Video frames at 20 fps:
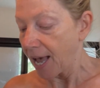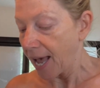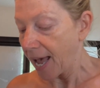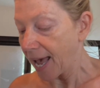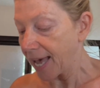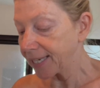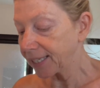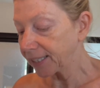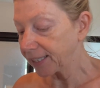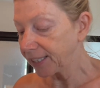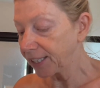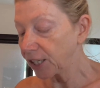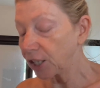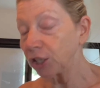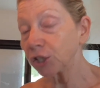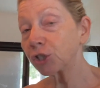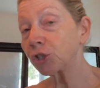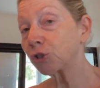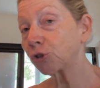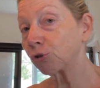And a
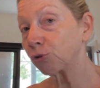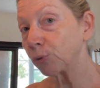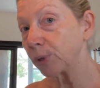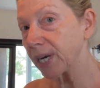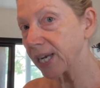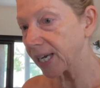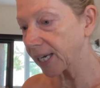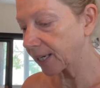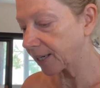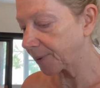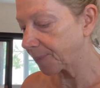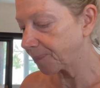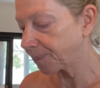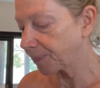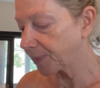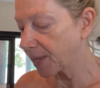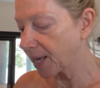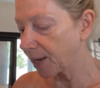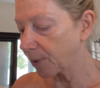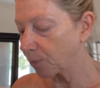little trick
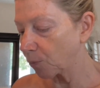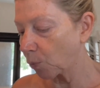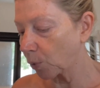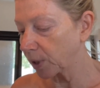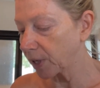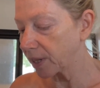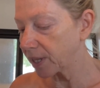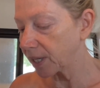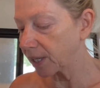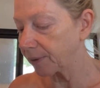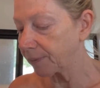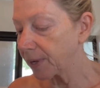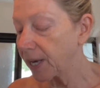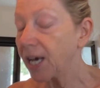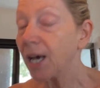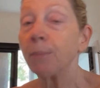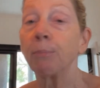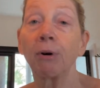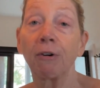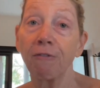that one of the
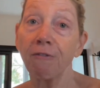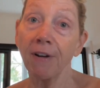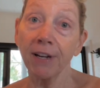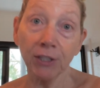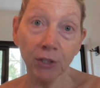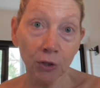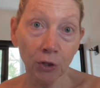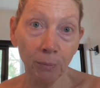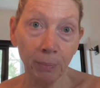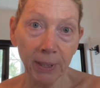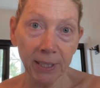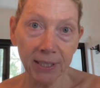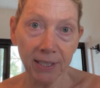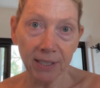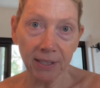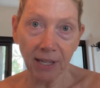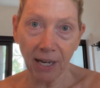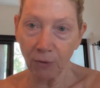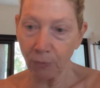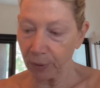professional
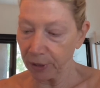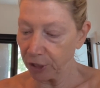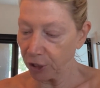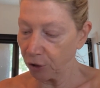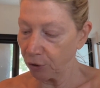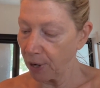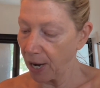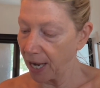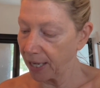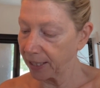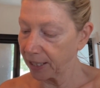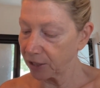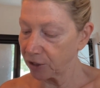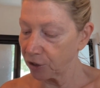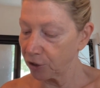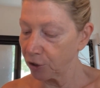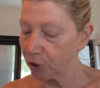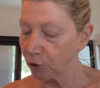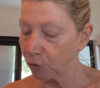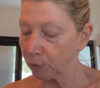places I went to had us
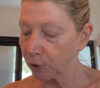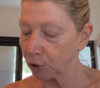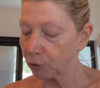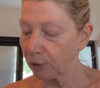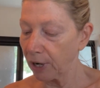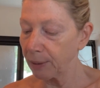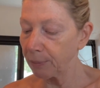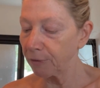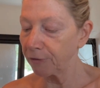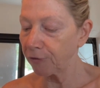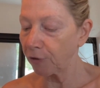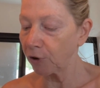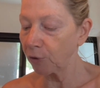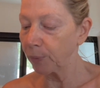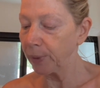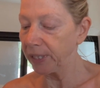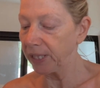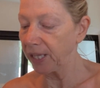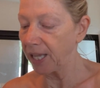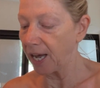do was right before
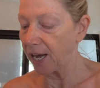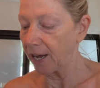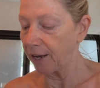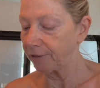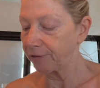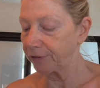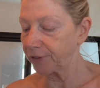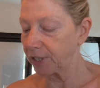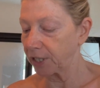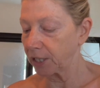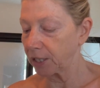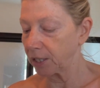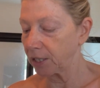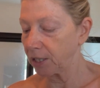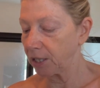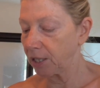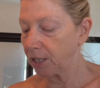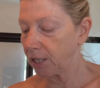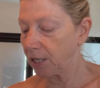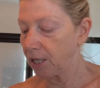we left,
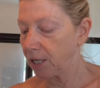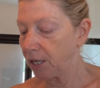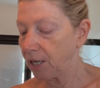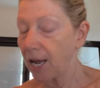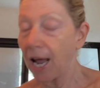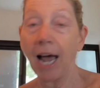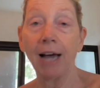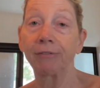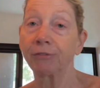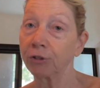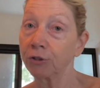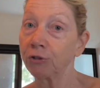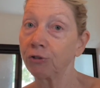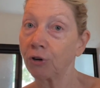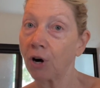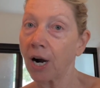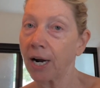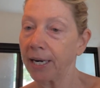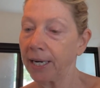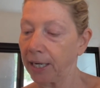after
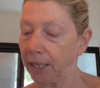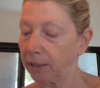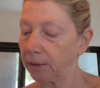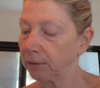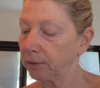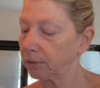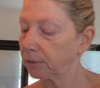drying,